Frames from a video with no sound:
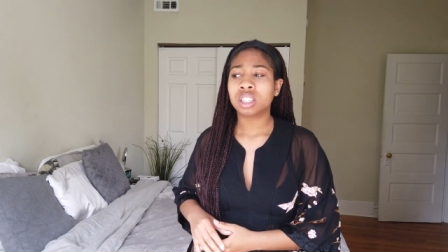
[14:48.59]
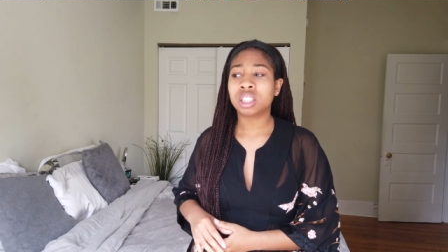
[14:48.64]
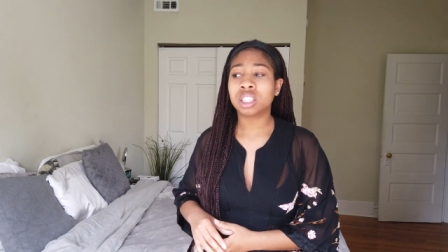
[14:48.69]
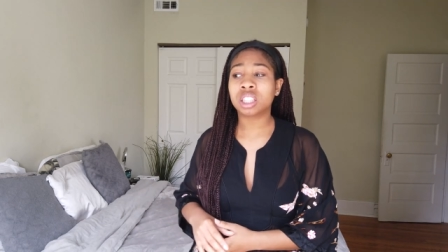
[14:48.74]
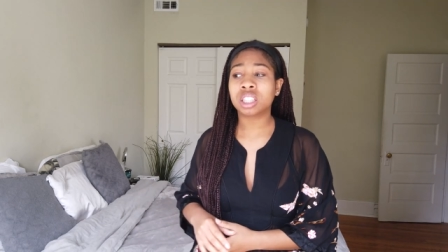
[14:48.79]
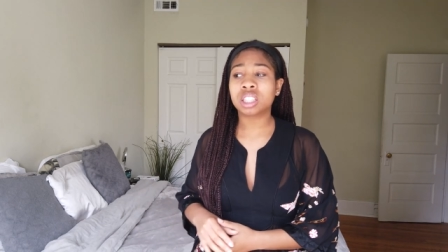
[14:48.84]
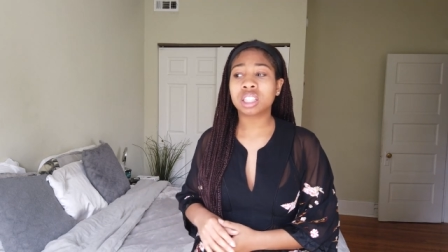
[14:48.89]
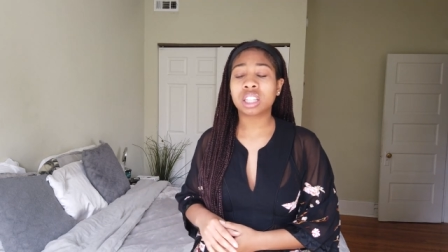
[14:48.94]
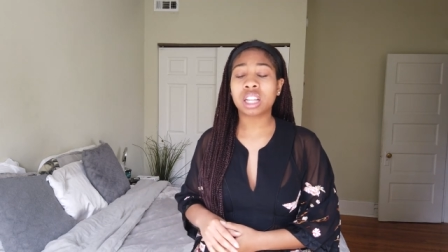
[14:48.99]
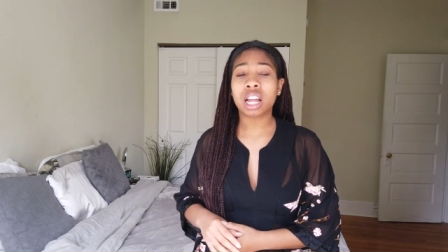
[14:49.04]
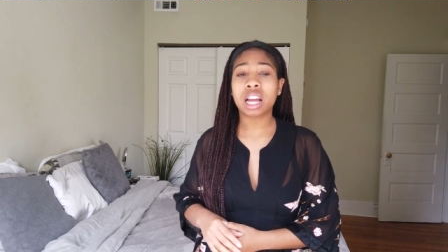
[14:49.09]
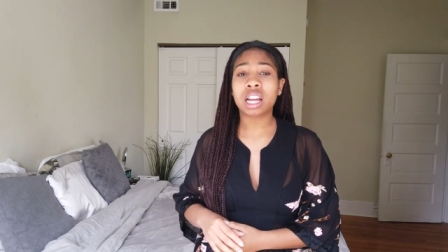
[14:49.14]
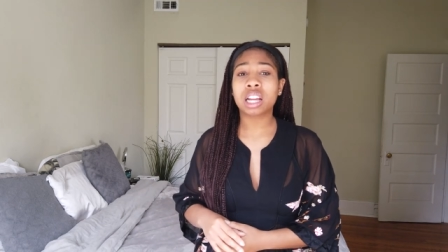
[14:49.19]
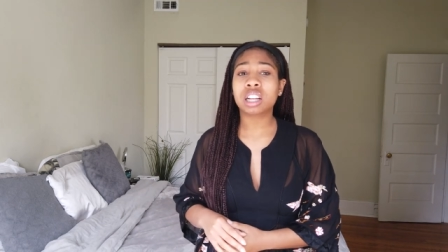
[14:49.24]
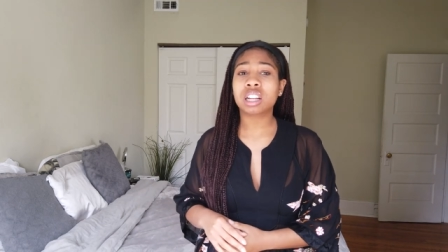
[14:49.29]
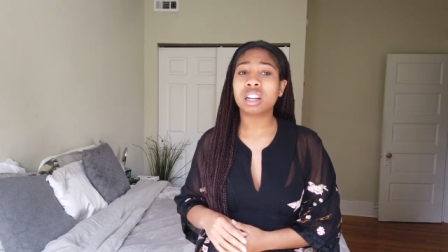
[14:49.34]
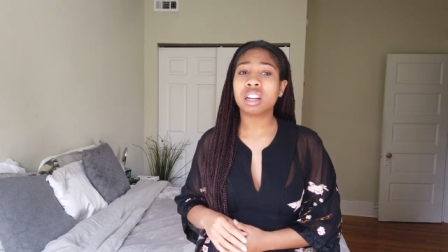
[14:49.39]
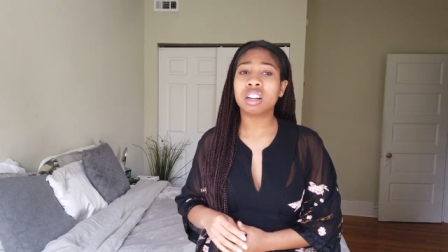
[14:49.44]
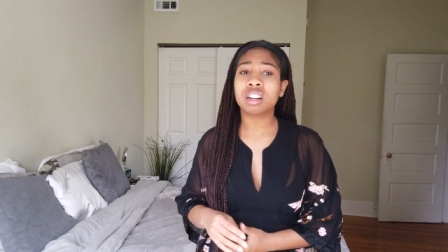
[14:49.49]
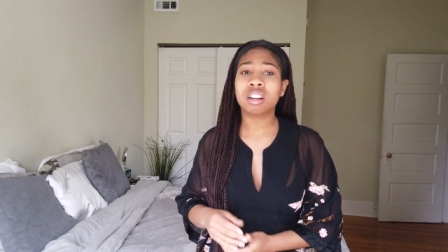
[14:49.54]
just
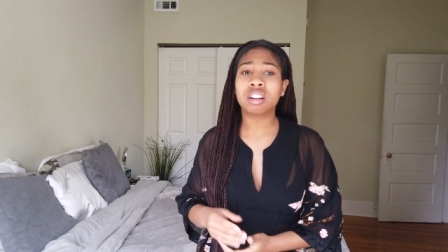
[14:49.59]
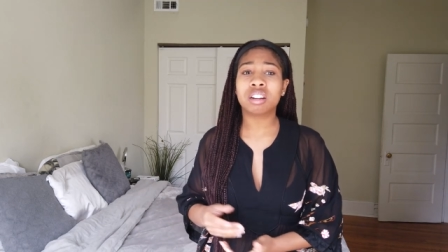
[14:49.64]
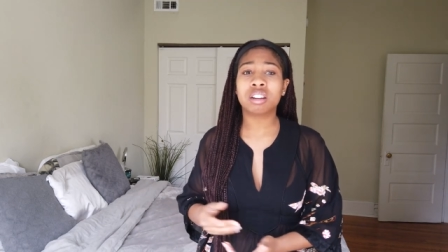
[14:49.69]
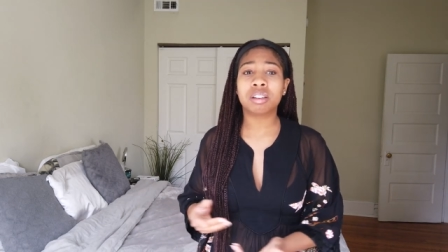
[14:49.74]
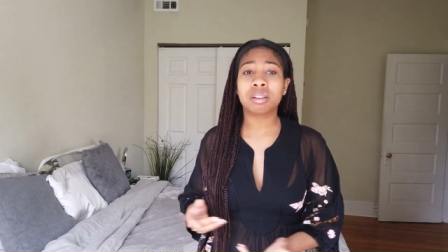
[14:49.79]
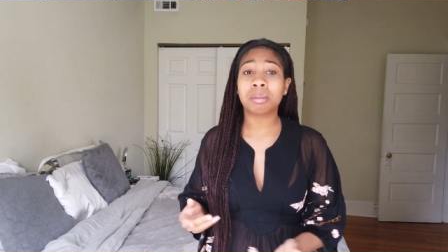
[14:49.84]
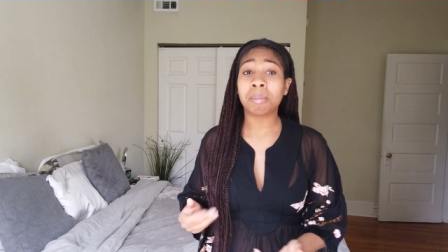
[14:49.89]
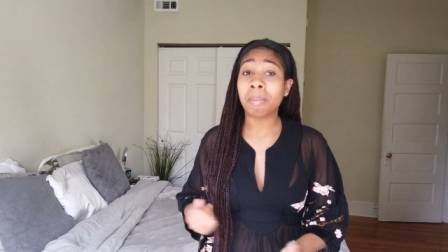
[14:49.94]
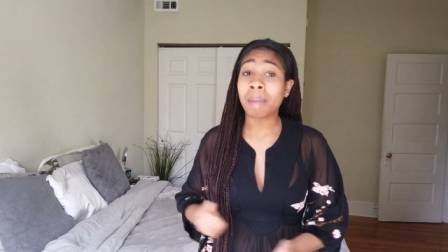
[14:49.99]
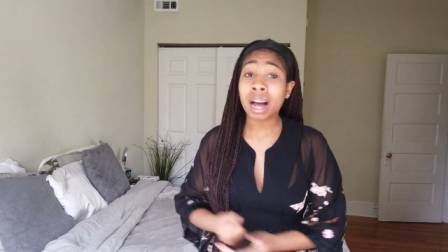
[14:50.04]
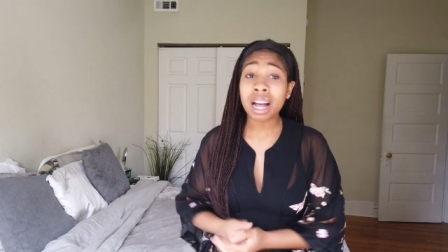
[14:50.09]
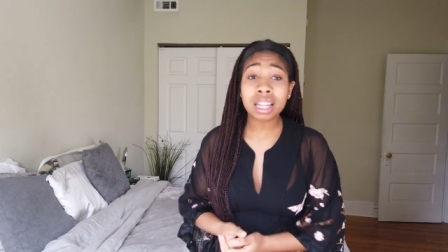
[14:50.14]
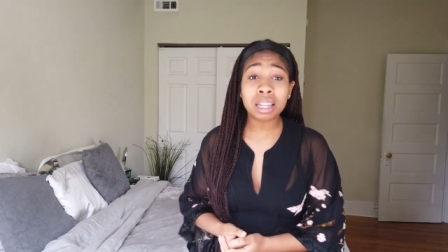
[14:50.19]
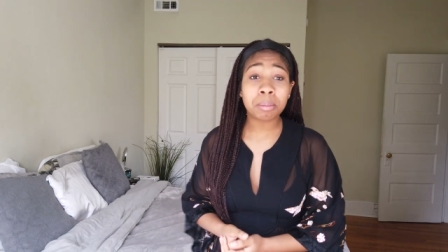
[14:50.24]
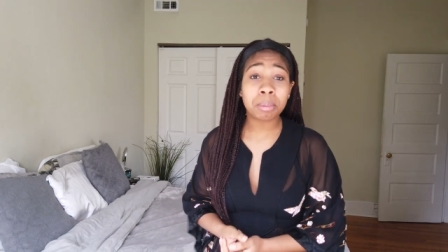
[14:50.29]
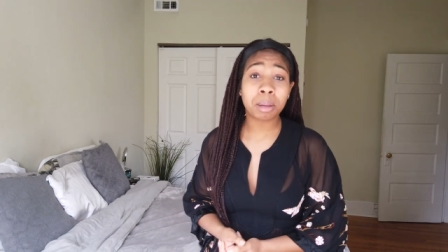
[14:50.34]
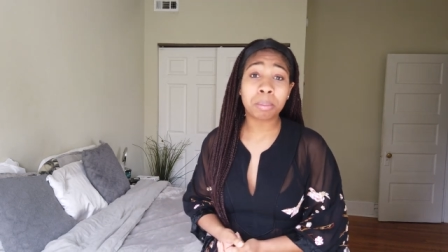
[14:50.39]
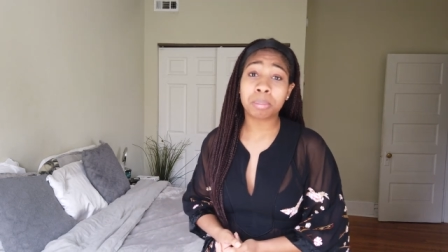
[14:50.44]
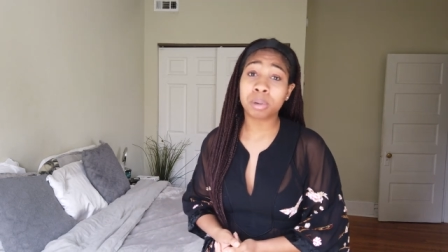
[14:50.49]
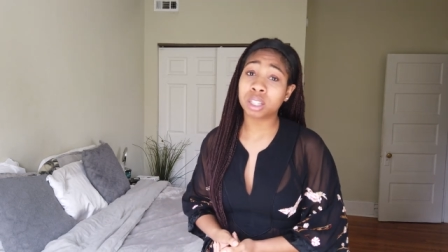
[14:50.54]
like um
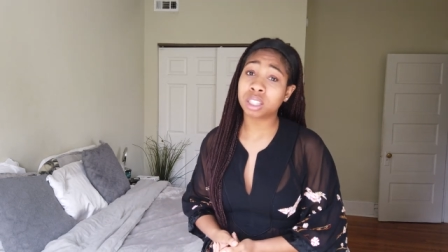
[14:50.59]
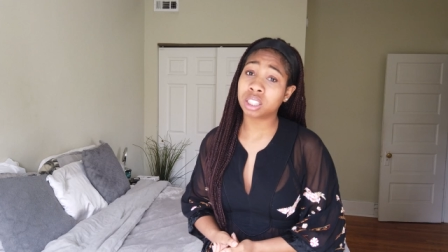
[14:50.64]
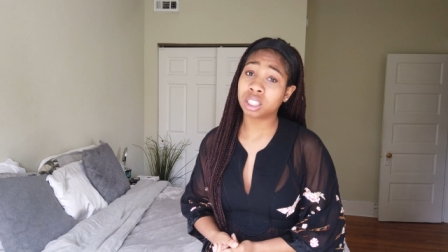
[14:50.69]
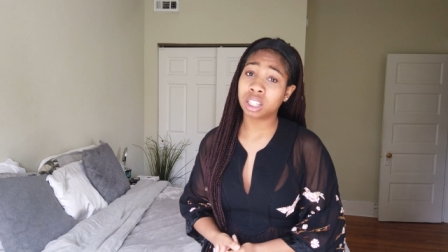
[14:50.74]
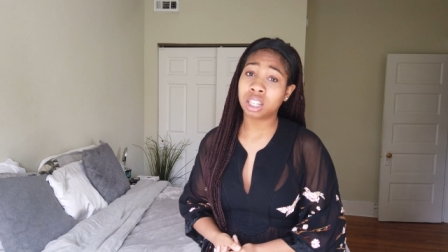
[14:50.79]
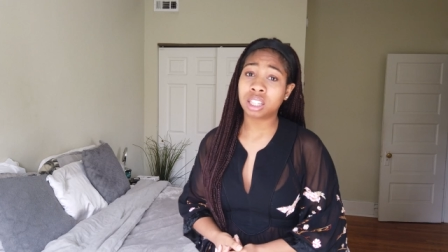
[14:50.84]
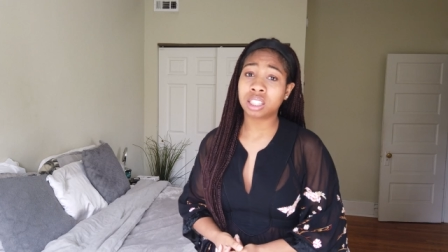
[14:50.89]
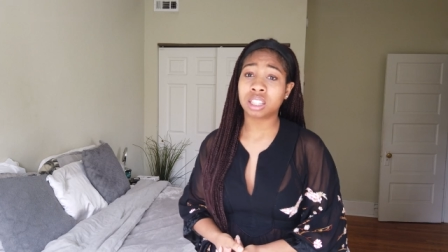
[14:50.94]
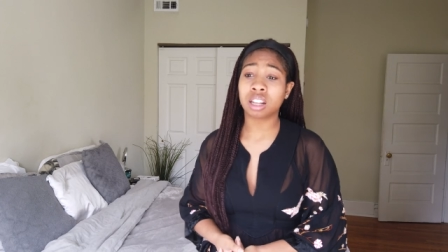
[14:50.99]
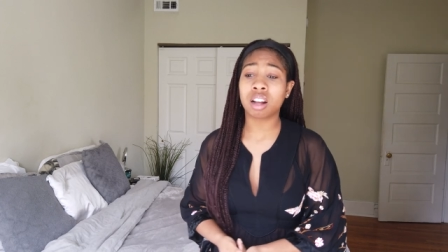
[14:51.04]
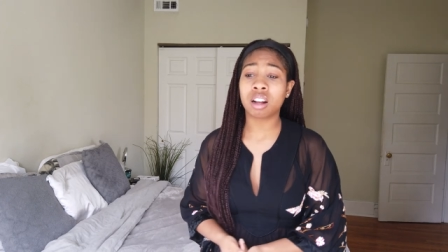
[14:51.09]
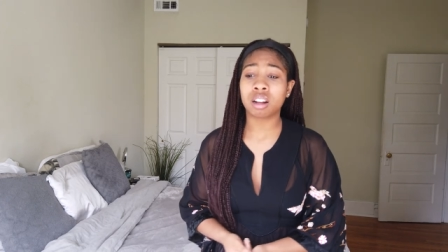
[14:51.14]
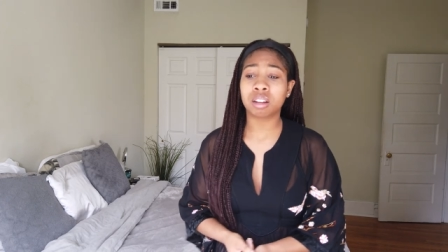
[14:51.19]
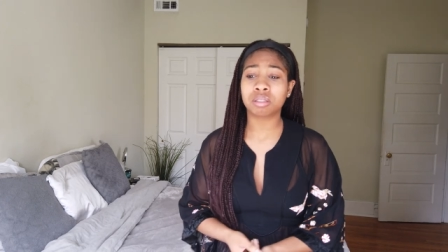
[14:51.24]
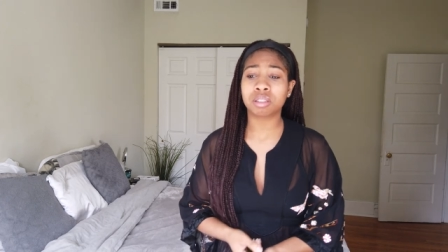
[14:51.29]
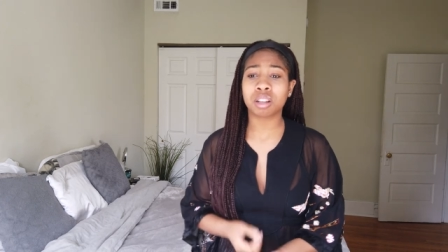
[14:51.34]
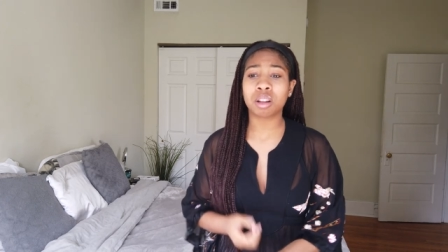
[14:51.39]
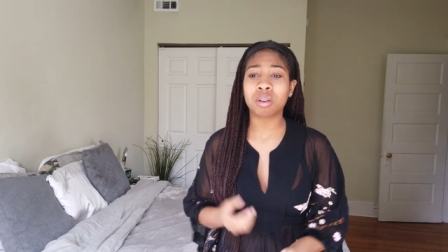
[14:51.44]
Molly be brushing Issa off.